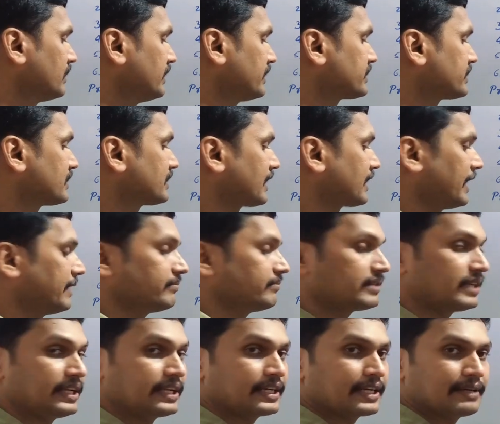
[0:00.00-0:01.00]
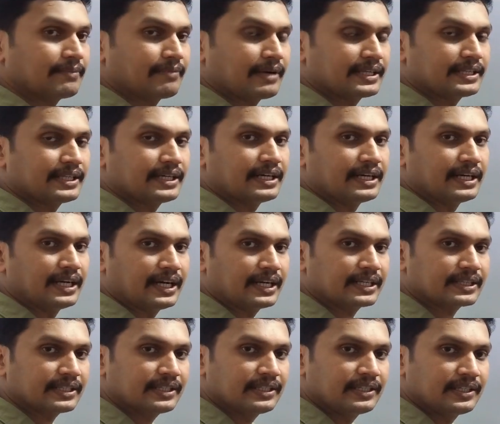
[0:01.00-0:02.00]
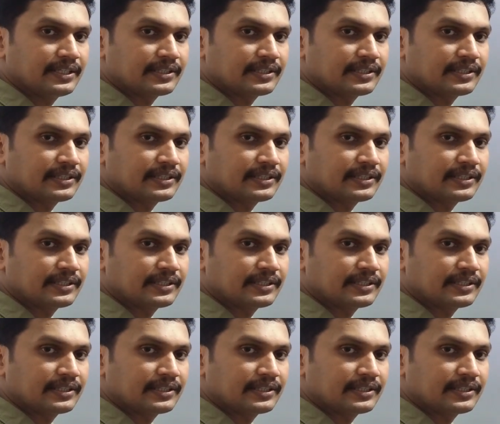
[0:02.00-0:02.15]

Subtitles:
Is the time taken by the earth